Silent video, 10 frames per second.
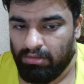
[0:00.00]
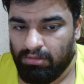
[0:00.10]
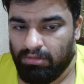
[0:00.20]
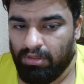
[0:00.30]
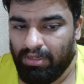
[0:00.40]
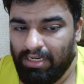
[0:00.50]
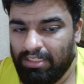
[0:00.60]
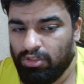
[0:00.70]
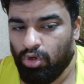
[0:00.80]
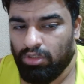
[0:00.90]

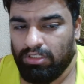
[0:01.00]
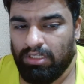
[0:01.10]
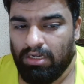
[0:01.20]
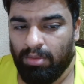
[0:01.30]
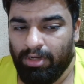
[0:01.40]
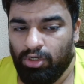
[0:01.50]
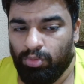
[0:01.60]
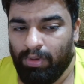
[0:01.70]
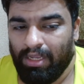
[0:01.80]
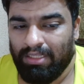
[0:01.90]
release clauses are coming into
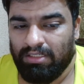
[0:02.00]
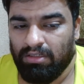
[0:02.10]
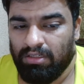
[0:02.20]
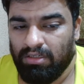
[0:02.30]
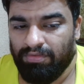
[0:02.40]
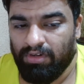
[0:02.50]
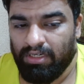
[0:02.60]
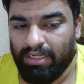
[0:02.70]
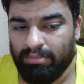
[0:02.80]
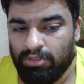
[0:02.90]
play at certain different
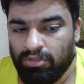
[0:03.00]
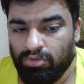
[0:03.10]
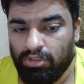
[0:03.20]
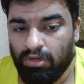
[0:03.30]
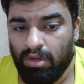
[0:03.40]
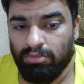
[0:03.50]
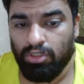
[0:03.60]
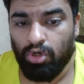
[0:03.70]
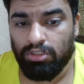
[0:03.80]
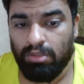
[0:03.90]
times. Here comes the
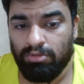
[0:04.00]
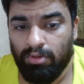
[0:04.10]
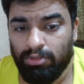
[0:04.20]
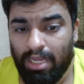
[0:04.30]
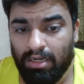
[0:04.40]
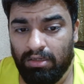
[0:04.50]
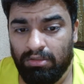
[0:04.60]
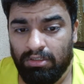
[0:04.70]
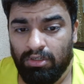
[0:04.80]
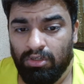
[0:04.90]
cross comes from Saka.
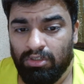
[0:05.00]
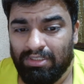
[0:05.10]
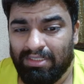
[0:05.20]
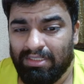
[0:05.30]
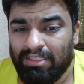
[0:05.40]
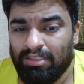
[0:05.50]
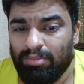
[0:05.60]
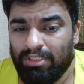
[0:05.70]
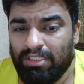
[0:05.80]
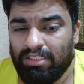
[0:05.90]

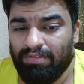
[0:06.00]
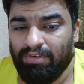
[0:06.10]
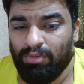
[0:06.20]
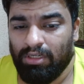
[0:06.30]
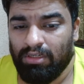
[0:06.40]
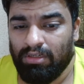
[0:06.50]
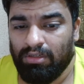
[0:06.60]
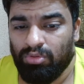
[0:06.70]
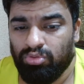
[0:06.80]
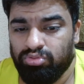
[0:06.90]
Misses everyone.
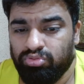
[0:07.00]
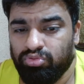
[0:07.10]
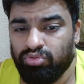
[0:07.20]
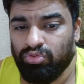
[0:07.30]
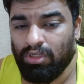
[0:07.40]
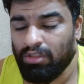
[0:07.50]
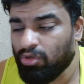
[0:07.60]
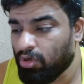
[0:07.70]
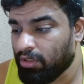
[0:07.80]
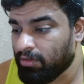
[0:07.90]
Another
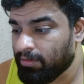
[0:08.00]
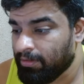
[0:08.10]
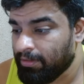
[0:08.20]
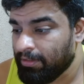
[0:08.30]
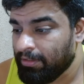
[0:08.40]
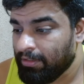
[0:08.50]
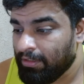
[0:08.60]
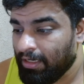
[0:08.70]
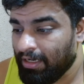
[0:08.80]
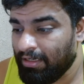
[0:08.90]
corner.
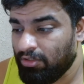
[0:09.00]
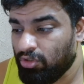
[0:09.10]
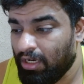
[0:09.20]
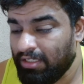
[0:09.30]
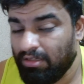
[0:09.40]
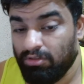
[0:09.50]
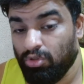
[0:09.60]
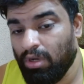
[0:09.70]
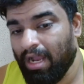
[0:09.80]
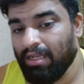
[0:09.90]
I read July 7th.
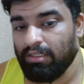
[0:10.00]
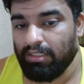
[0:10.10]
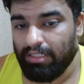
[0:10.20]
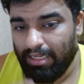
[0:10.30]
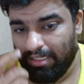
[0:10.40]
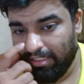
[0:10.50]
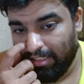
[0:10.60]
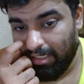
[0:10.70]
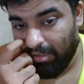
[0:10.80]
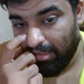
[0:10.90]
So the thing is, it
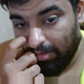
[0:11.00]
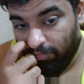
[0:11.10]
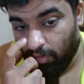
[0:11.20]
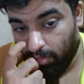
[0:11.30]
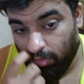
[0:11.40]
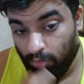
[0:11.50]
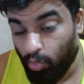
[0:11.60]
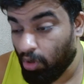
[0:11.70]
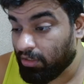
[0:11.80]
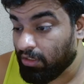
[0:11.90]
didn't for
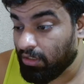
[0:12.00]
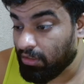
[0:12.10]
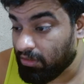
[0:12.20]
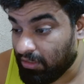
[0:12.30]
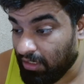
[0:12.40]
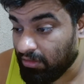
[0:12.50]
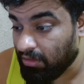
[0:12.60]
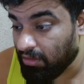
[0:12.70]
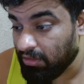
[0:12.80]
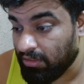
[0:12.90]
what
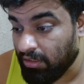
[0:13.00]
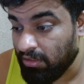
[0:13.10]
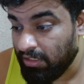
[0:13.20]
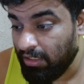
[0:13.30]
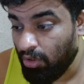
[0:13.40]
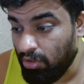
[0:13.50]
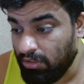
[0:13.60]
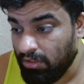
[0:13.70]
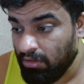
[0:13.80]
the Xerxes clause.